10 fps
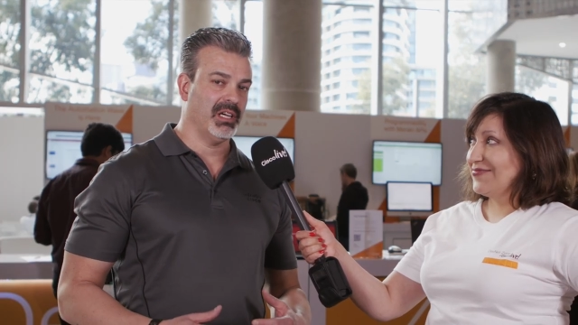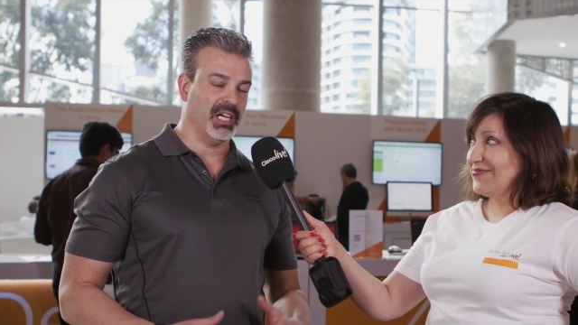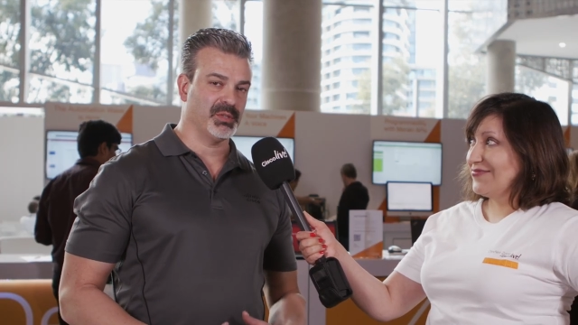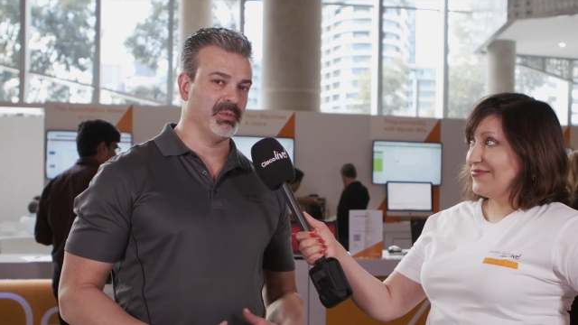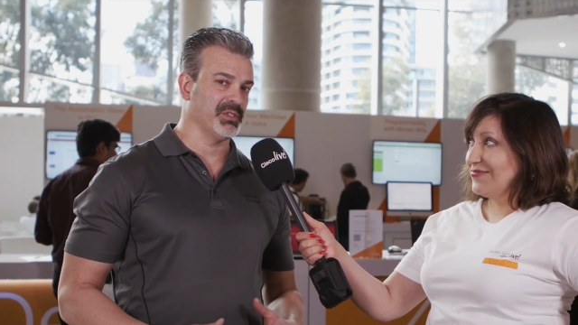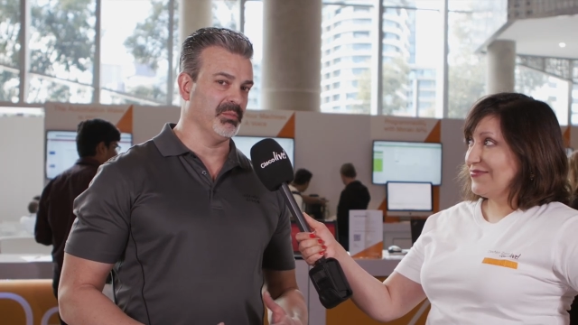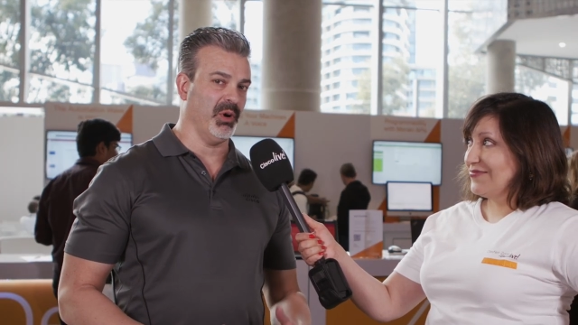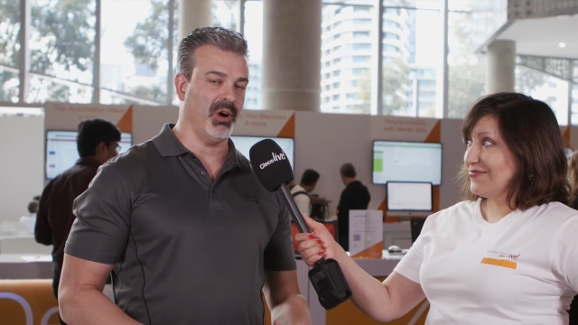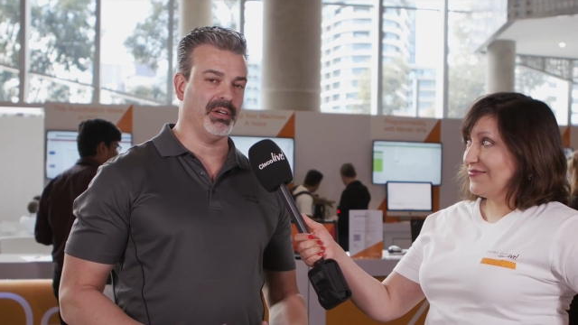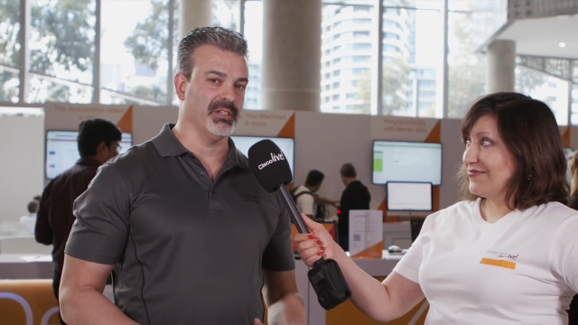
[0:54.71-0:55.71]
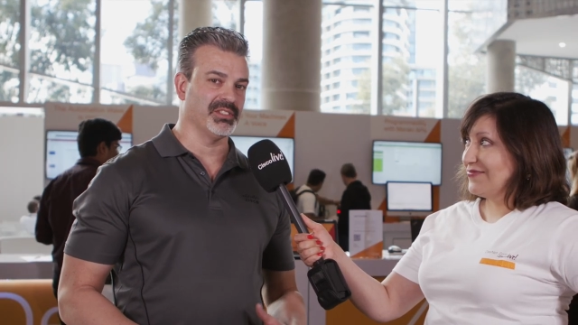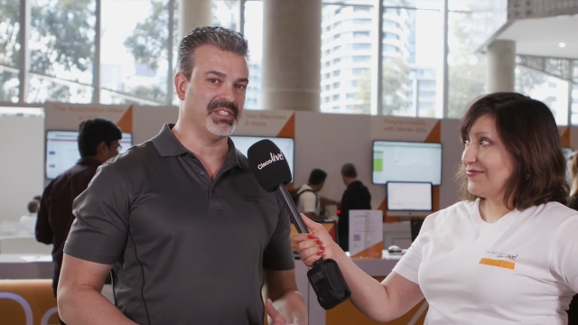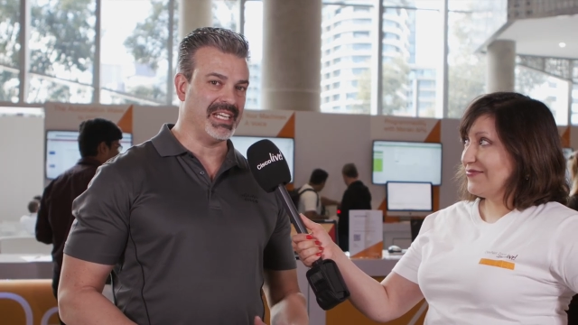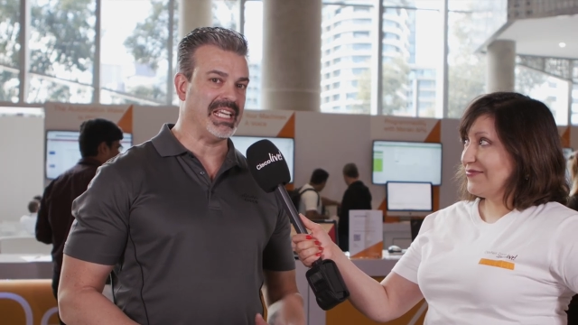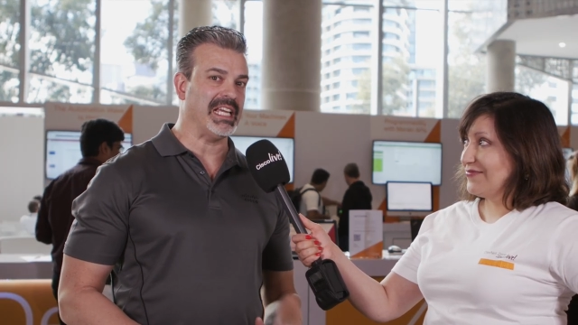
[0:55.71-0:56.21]
Speaker 1: customers and partners
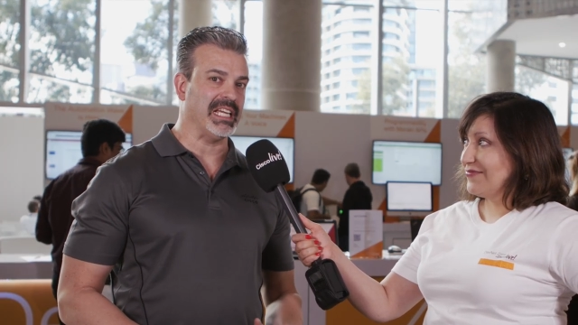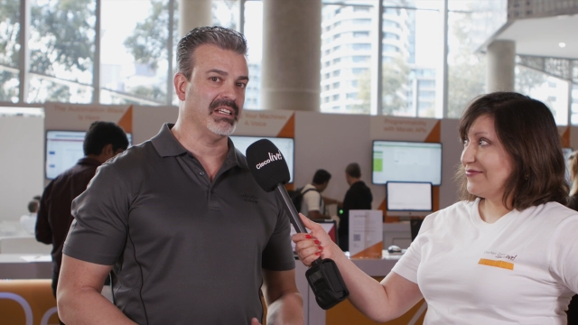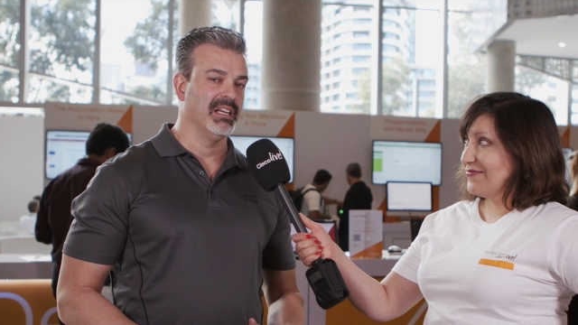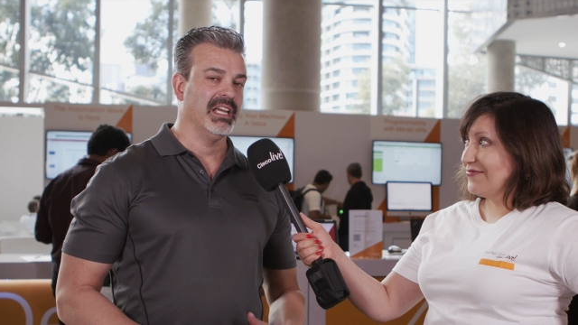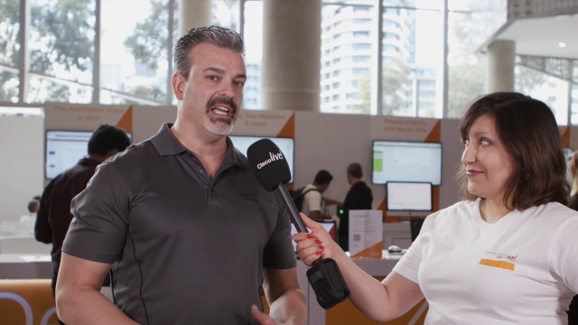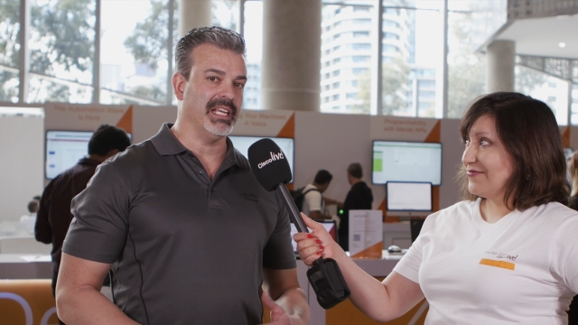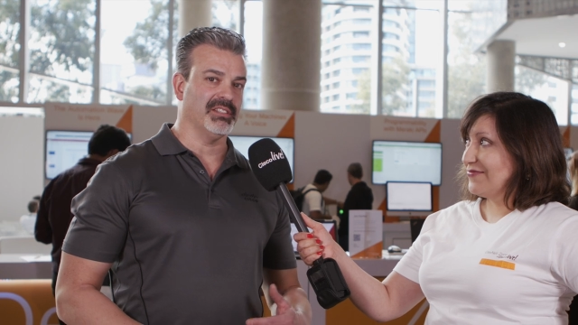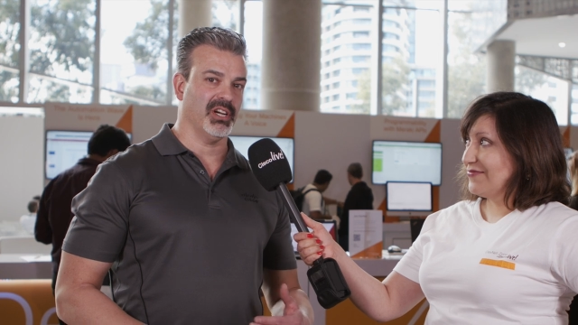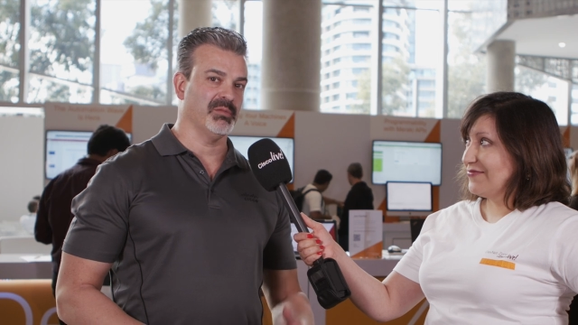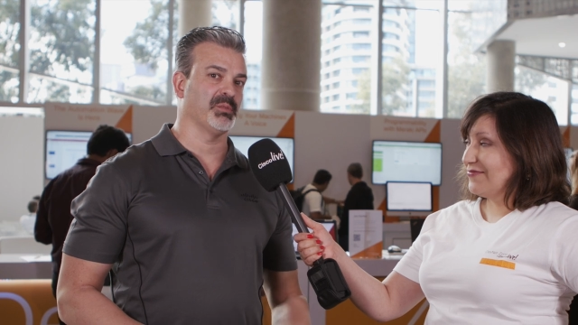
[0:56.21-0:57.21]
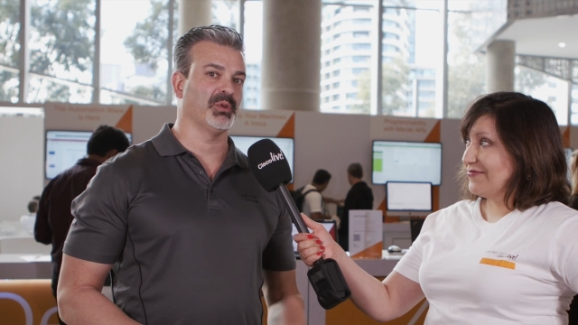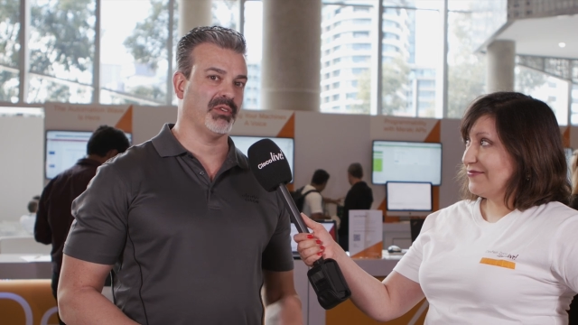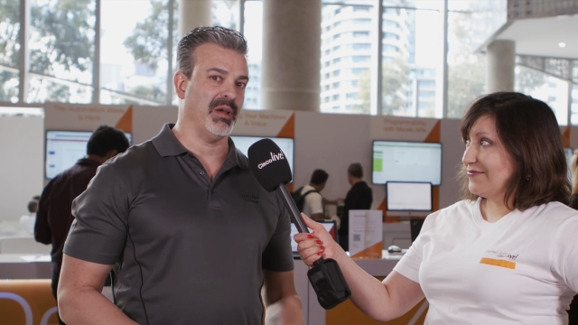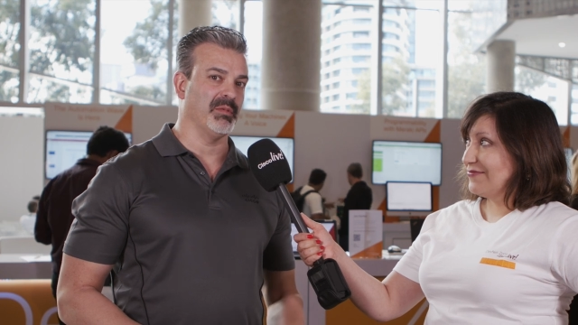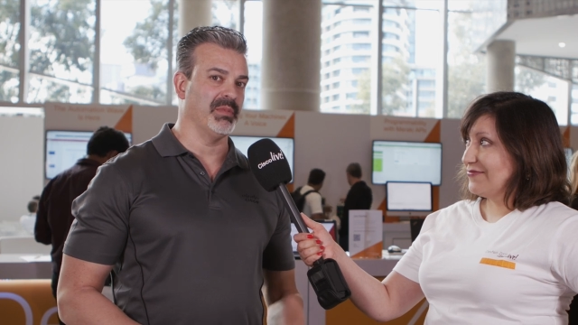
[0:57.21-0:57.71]
need in terms of
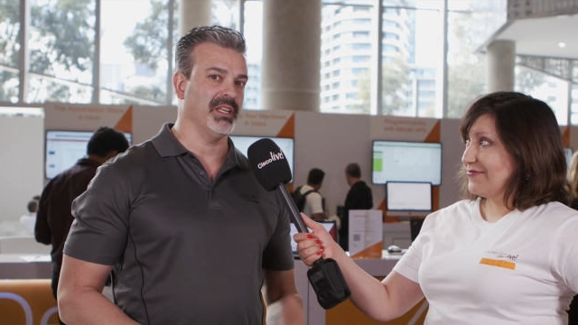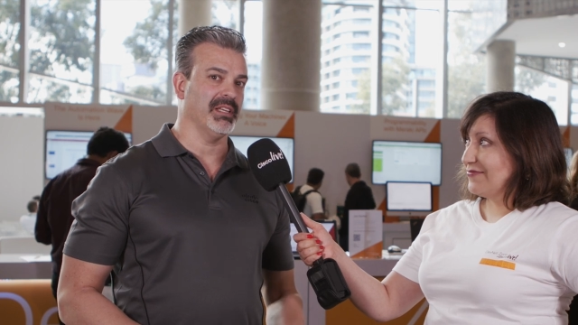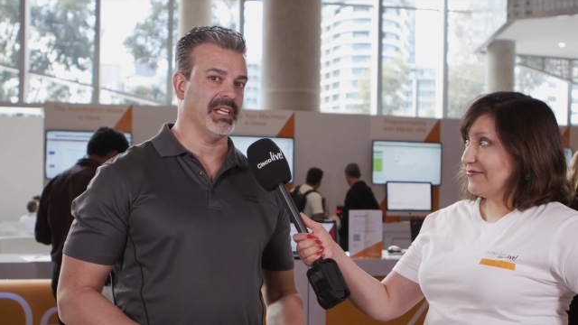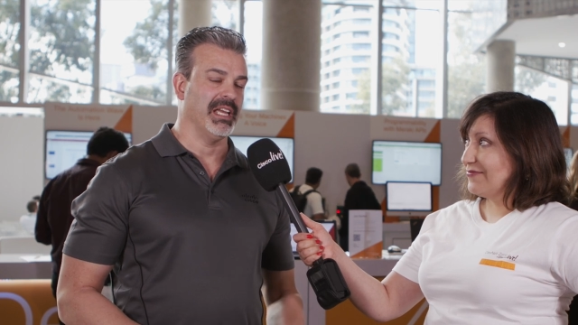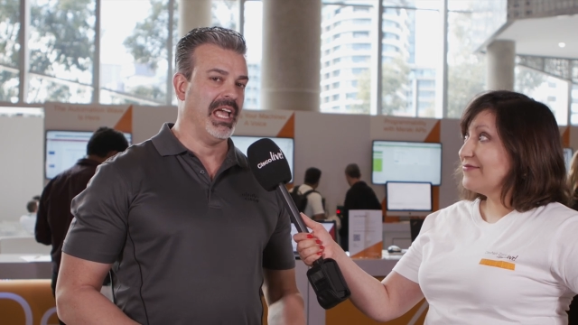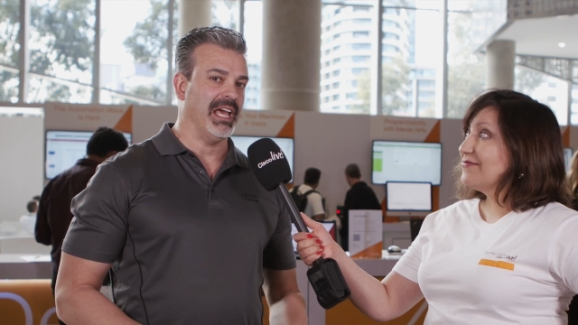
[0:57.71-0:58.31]
programmability.